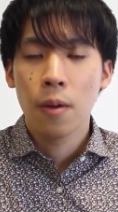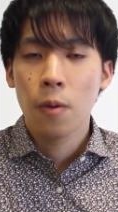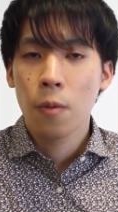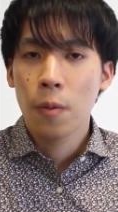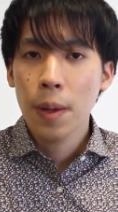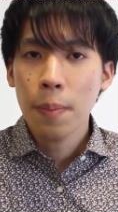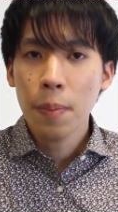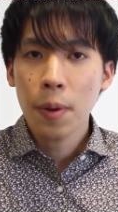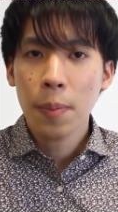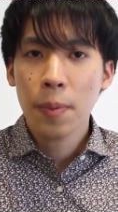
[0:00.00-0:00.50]

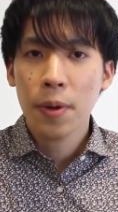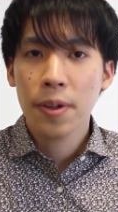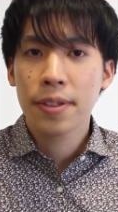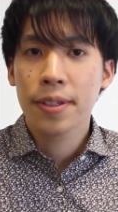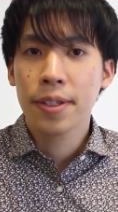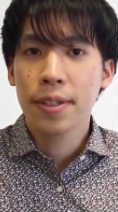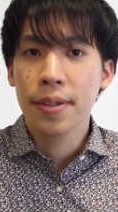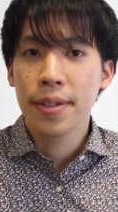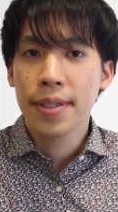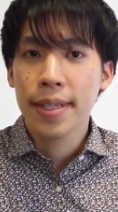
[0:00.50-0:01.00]
We
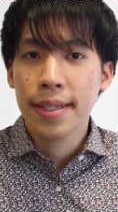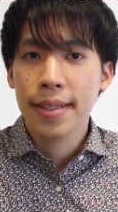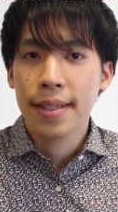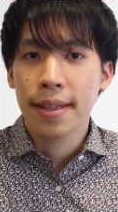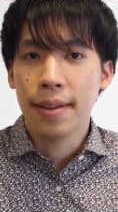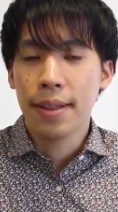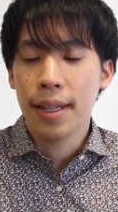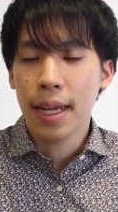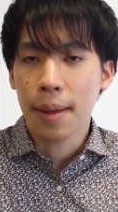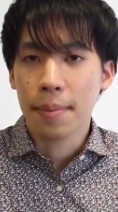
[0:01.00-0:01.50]
propose using the
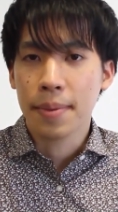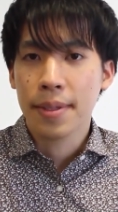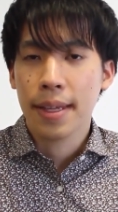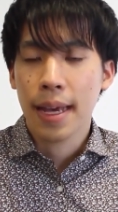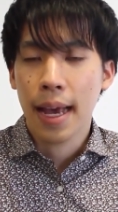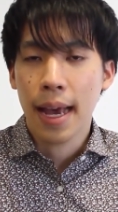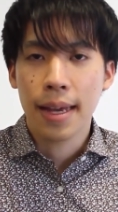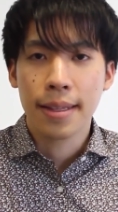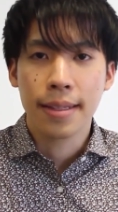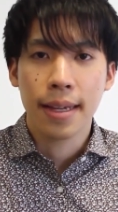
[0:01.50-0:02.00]
lips
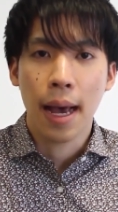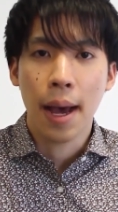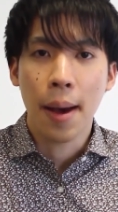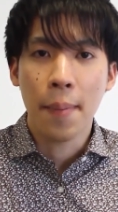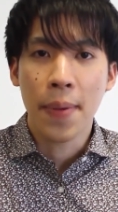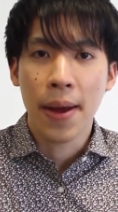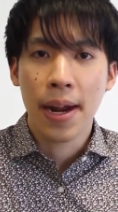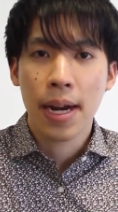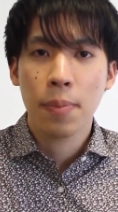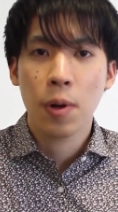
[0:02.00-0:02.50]
as an
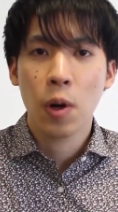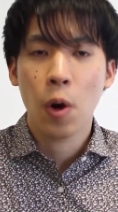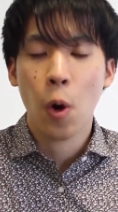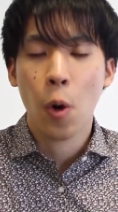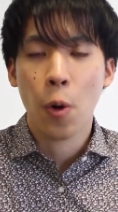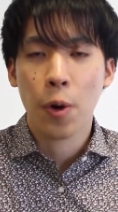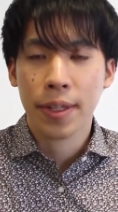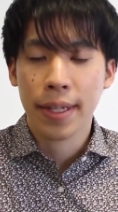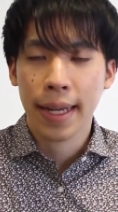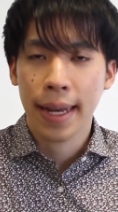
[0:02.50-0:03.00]
available
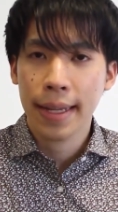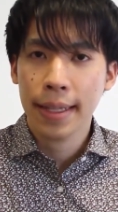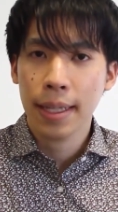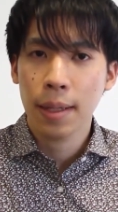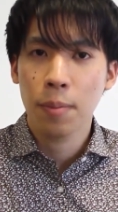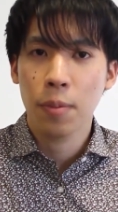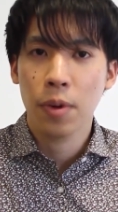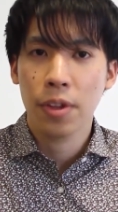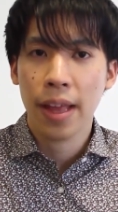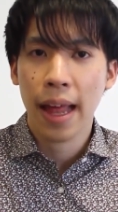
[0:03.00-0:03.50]
alternative
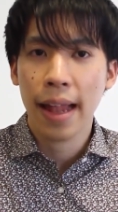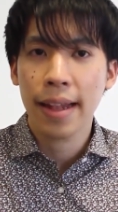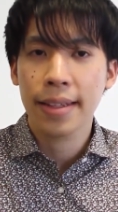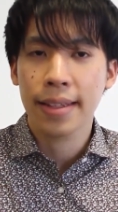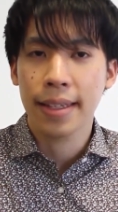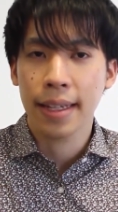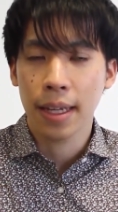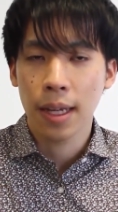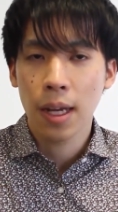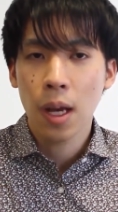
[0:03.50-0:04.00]

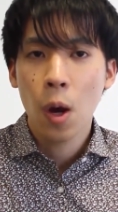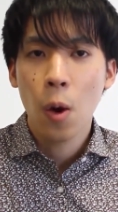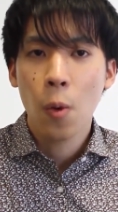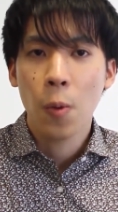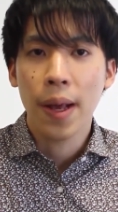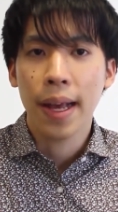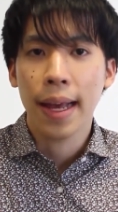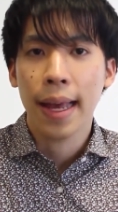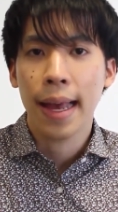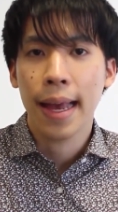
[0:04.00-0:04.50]
modality
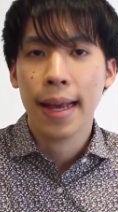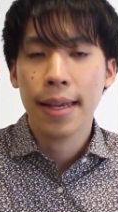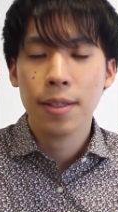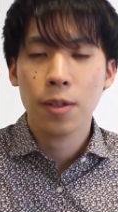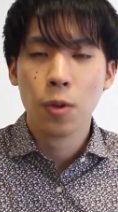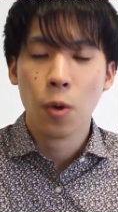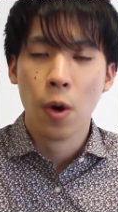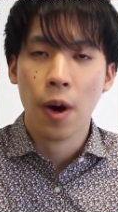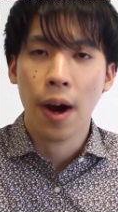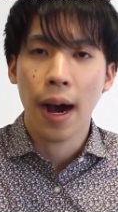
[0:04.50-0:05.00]
when hands
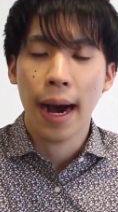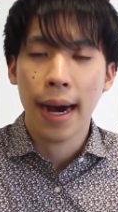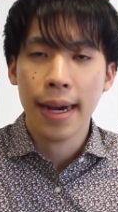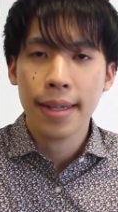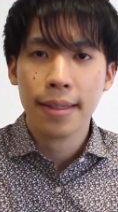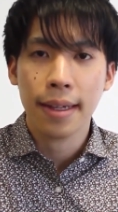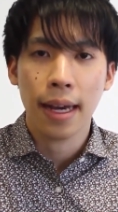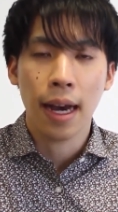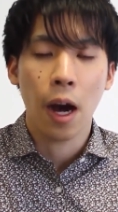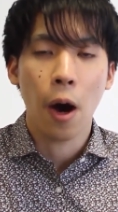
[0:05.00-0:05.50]
or
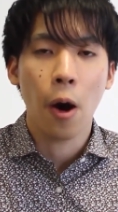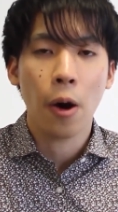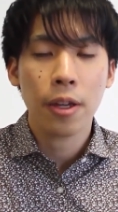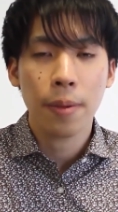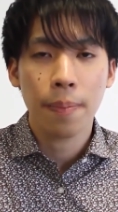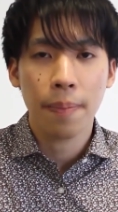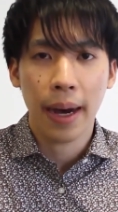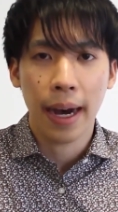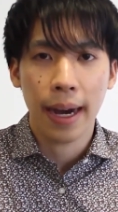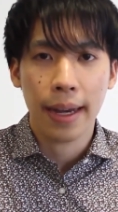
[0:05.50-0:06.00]
eyes are
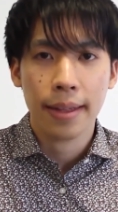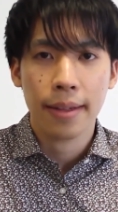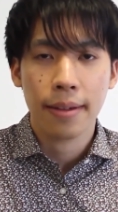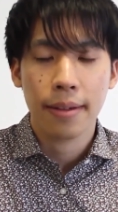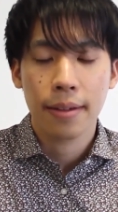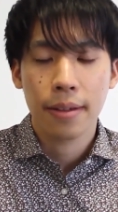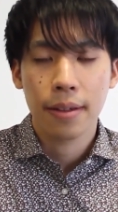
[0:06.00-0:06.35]
occupied.